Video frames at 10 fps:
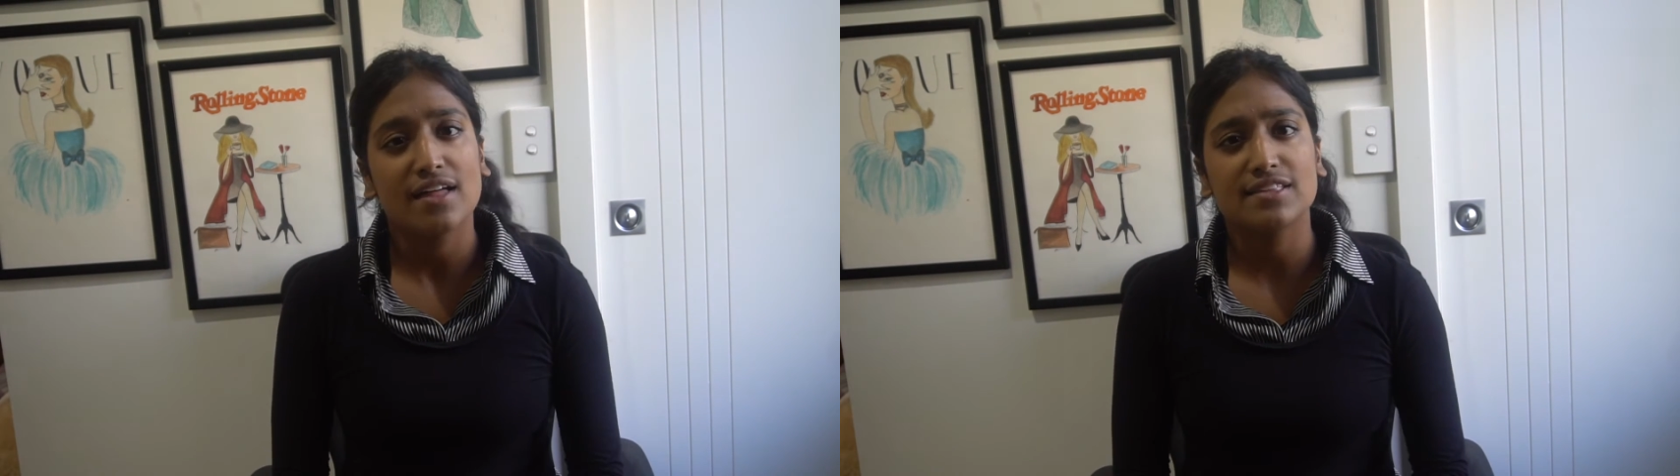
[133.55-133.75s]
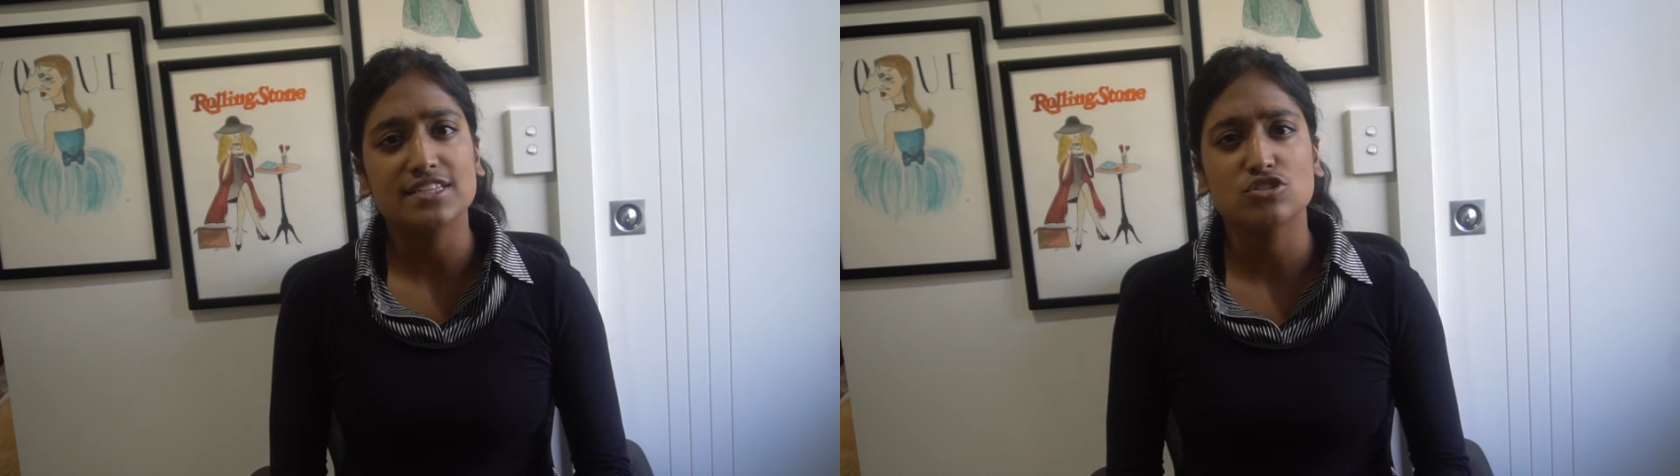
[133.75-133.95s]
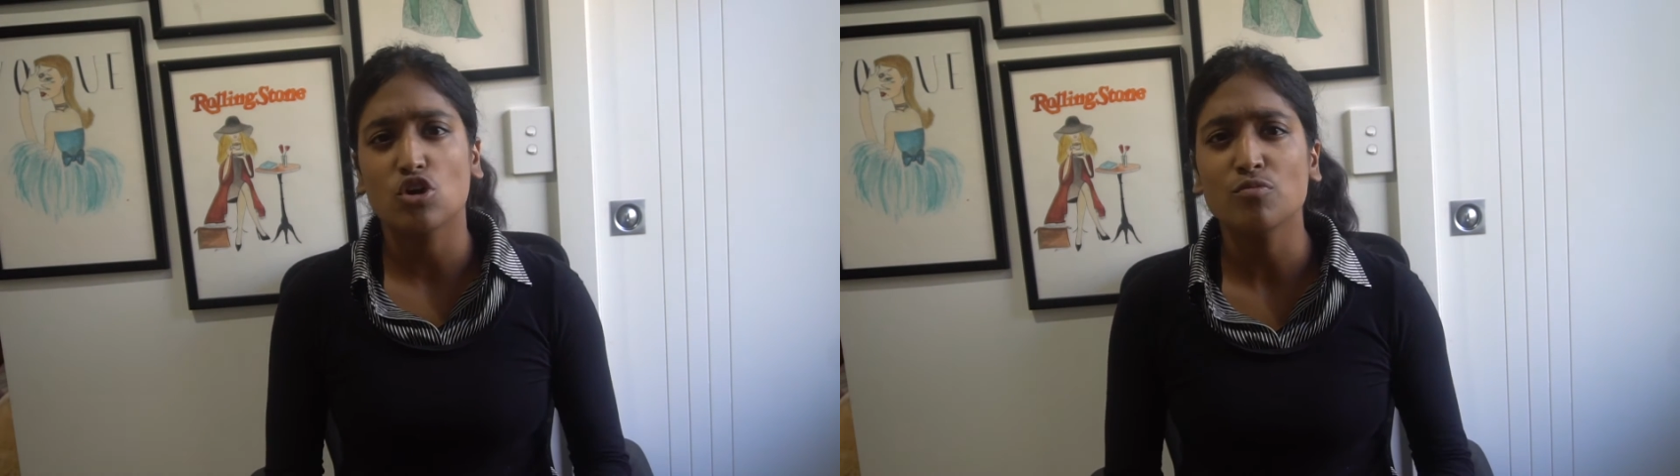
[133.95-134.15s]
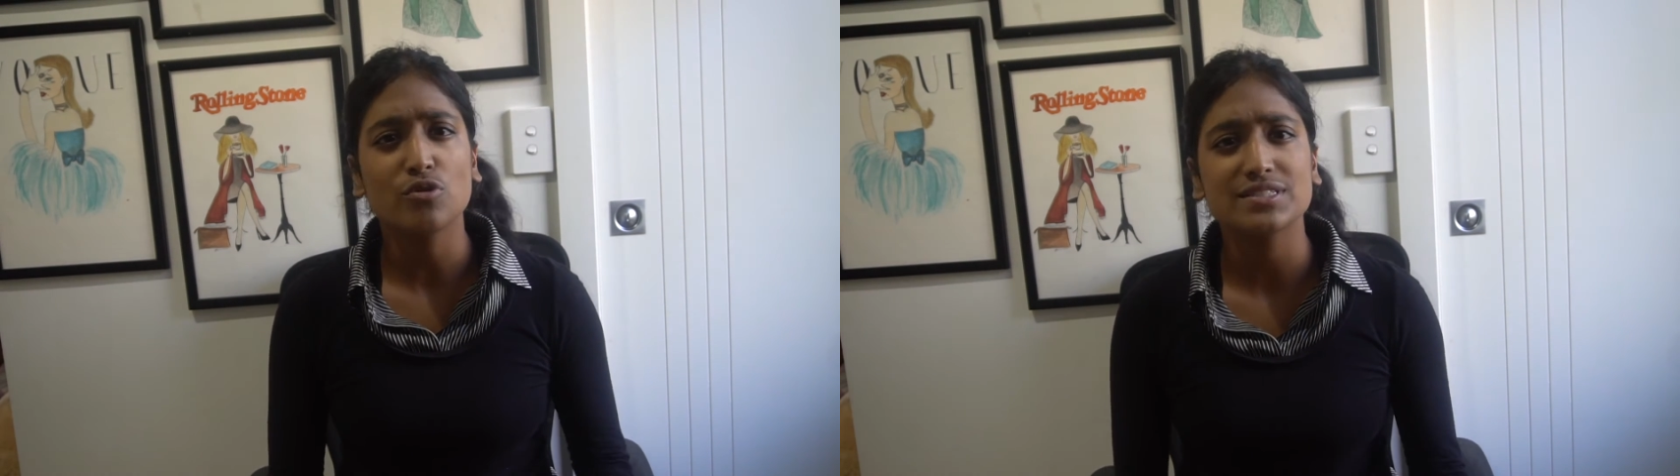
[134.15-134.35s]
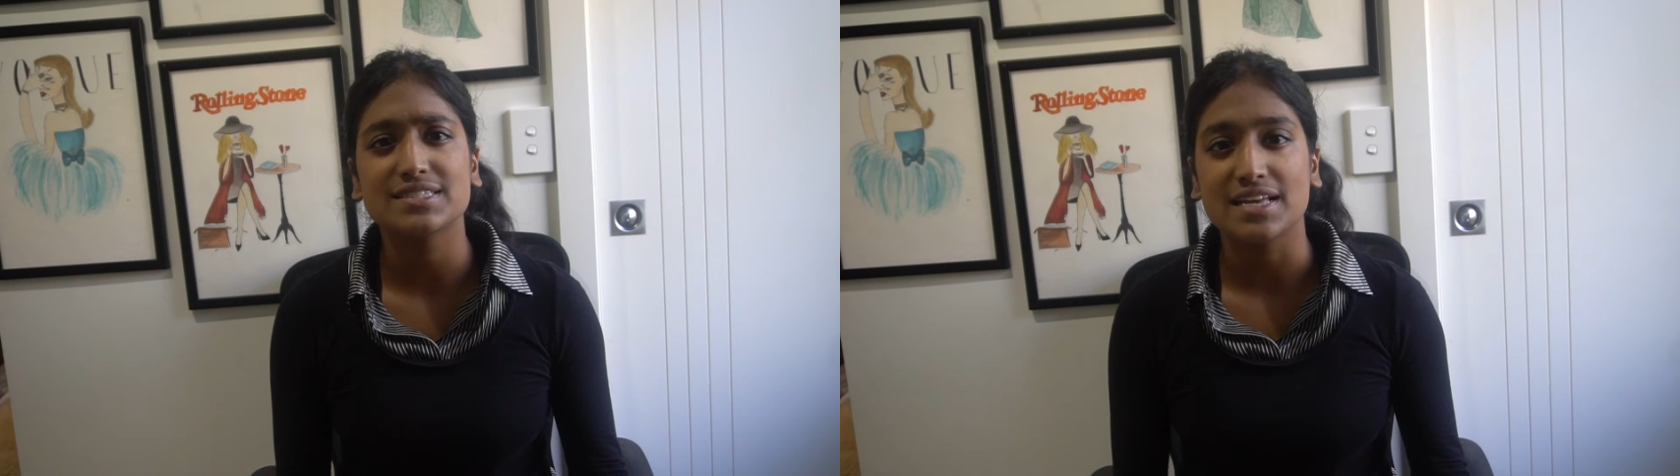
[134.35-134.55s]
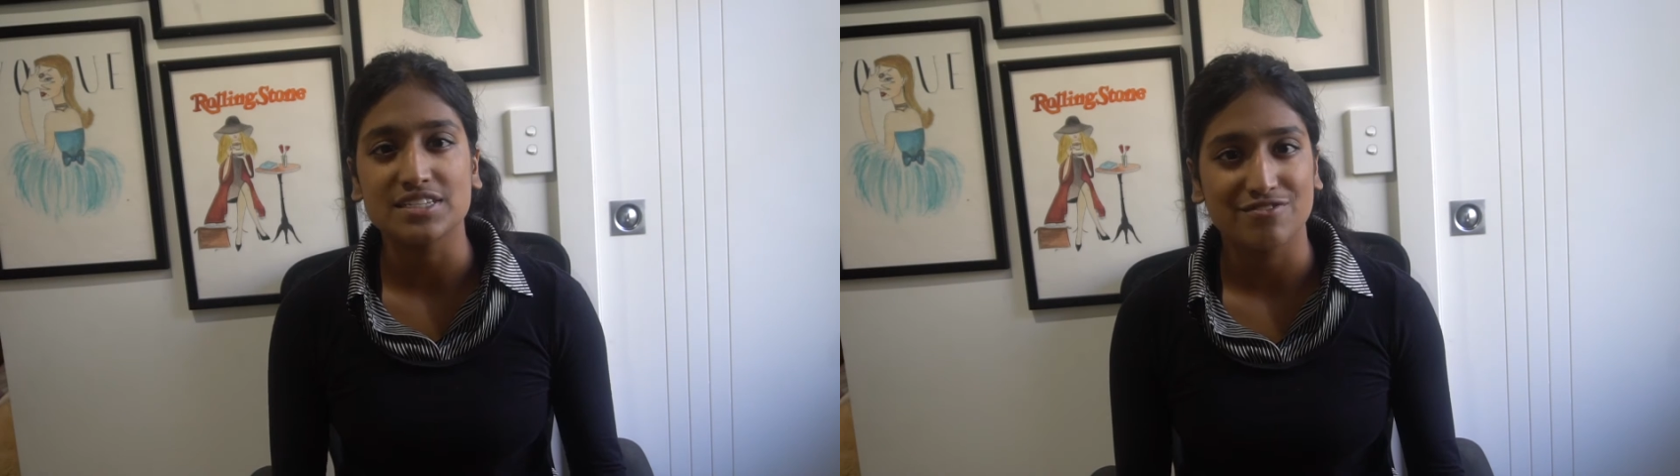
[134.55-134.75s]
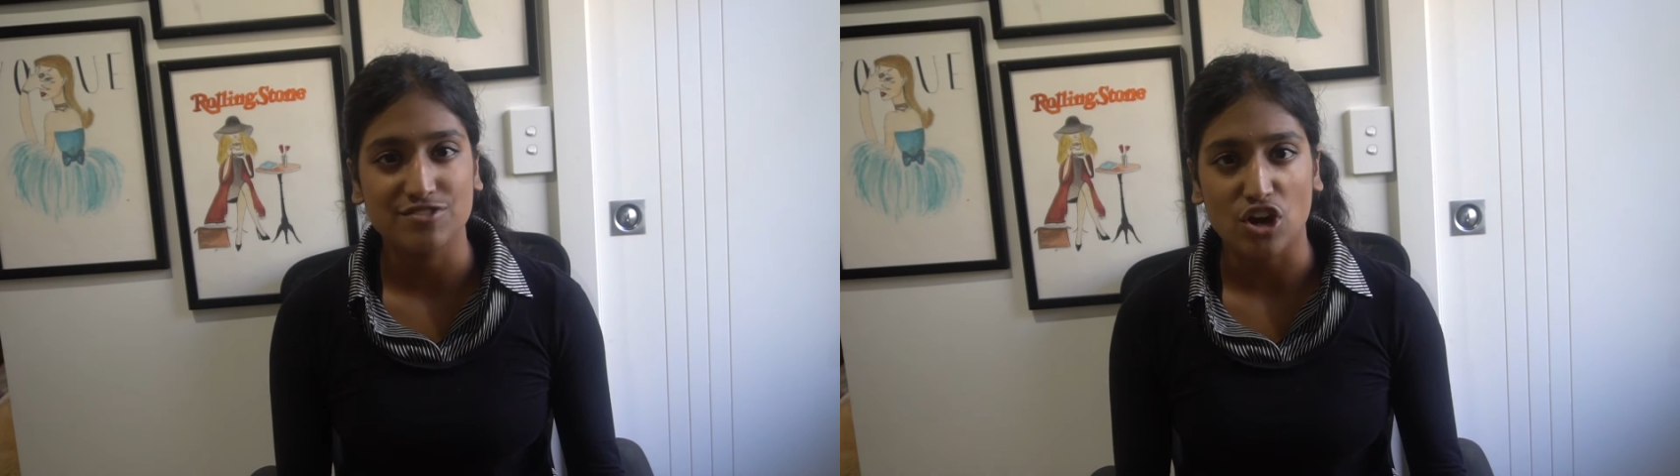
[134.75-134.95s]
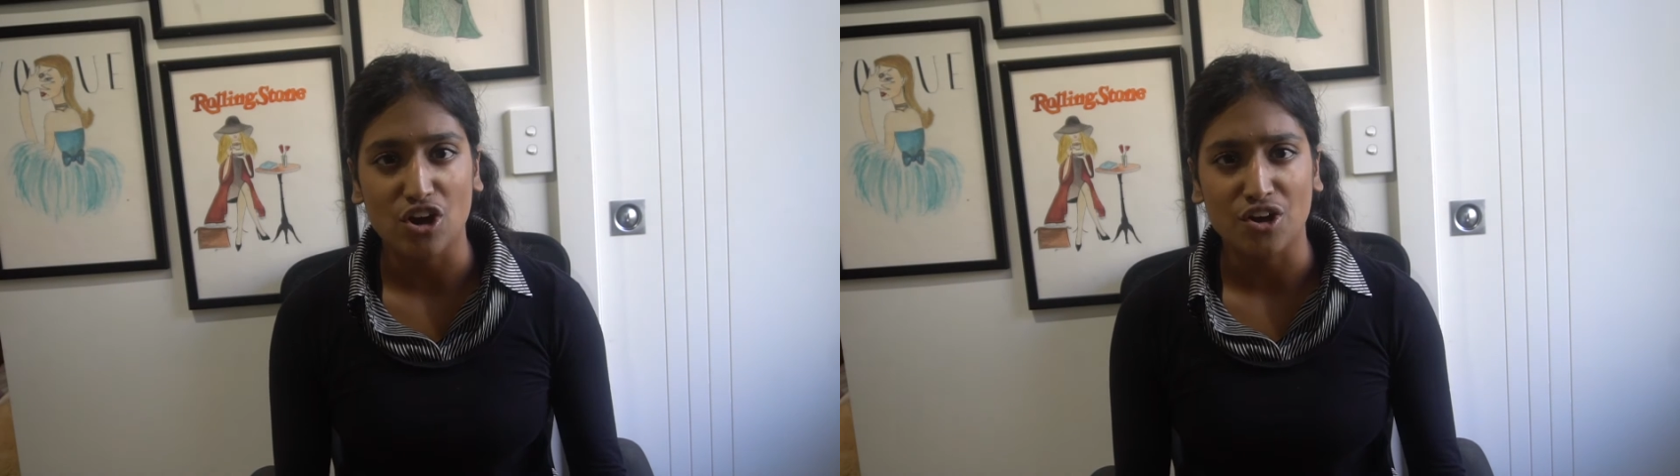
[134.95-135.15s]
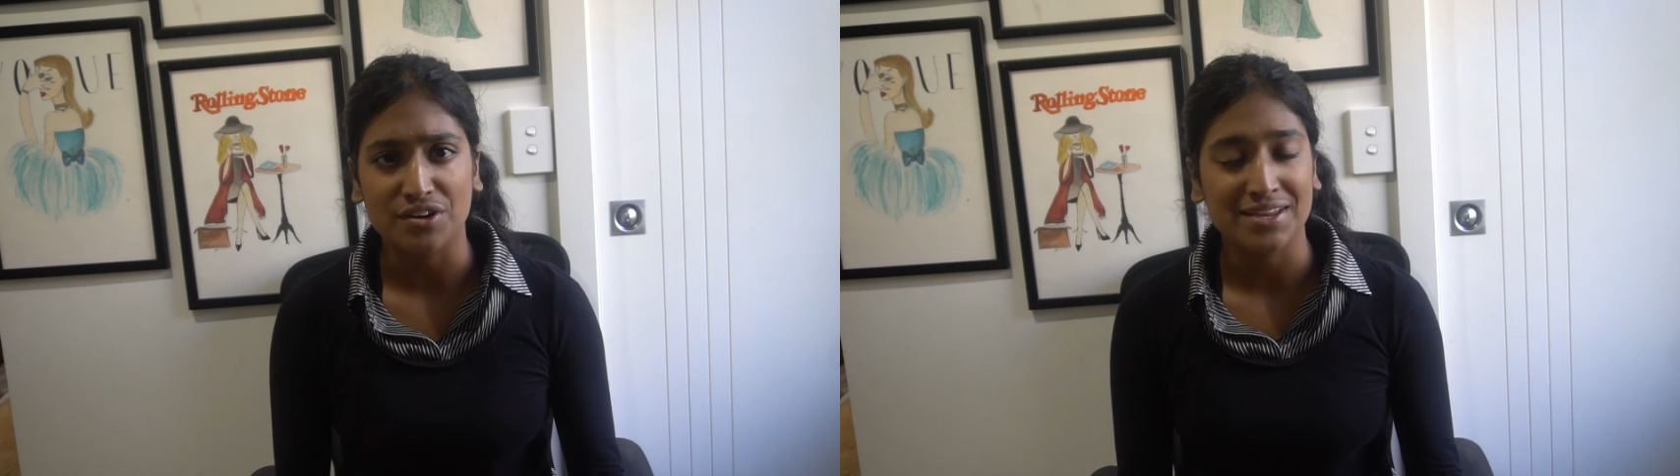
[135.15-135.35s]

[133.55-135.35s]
there's no more incentive to earn,